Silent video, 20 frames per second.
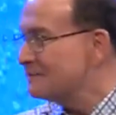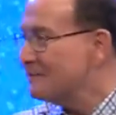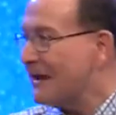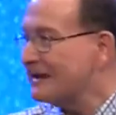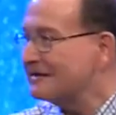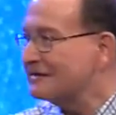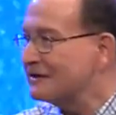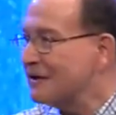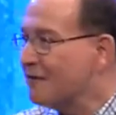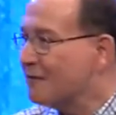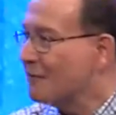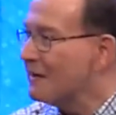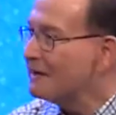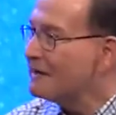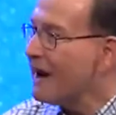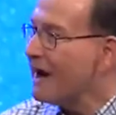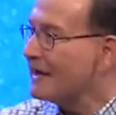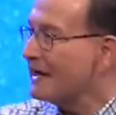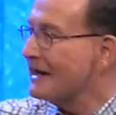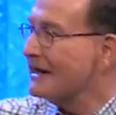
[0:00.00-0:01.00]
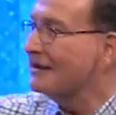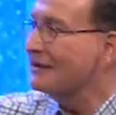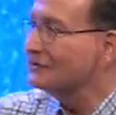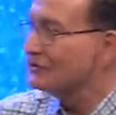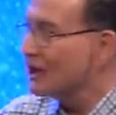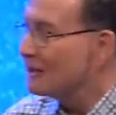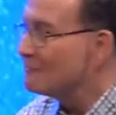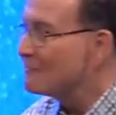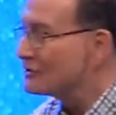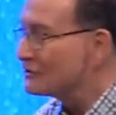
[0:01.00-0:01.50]
passage is over, we're not
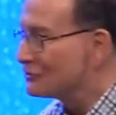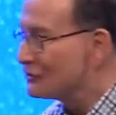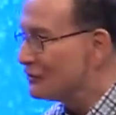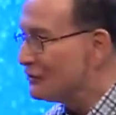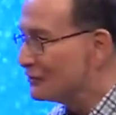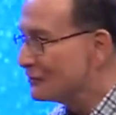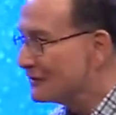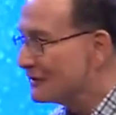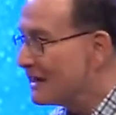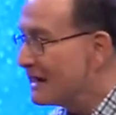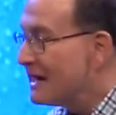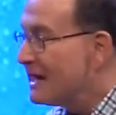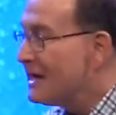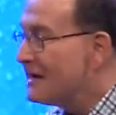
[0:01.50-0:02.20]
illegitimate children.